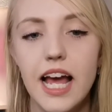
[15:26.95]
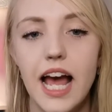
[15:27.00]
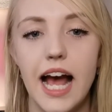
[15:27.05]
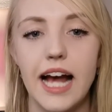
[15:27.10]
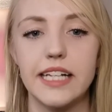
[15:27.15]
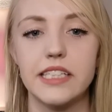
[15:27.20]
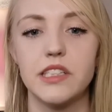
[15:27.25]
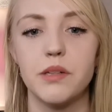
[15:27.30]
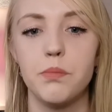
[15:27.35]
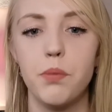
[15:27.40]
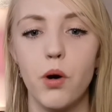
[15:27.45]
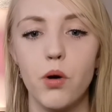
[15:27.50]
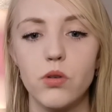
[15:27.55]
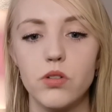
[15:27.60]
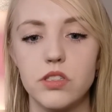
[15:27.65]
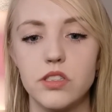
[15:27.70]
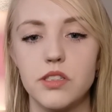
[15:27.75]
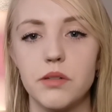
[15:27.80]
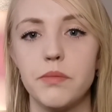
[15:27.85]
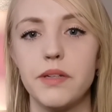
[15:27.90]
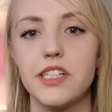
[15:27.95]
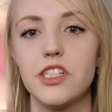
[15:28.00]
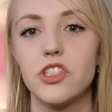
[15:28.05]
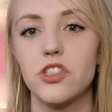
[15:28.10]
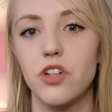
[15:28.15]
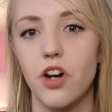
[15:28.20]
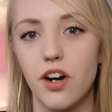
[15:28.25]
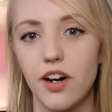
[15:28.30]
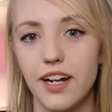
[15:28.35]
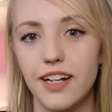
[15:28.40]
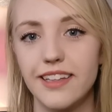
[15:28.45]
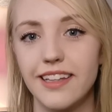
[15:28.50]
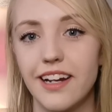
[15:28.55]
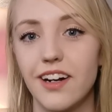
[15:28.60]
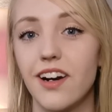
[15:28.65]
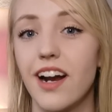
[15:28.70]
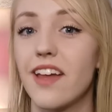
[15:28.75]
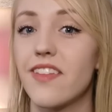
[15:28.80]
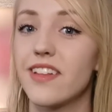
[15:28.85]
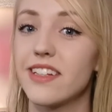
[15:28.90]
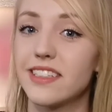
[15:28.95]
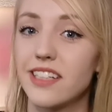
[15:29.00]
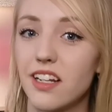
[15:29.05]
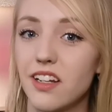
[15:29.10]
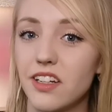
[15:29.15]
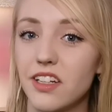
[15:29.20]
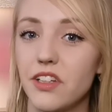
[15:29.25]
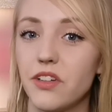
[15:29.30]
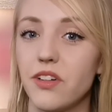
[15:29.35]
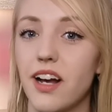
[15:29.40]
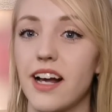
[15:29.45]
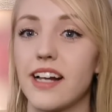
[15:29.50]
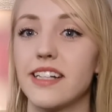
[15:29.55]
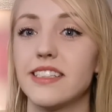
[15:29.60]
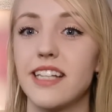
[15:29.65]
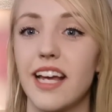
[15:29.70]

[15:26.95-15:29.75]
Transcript: as opposed to me starting there and then telling you guys,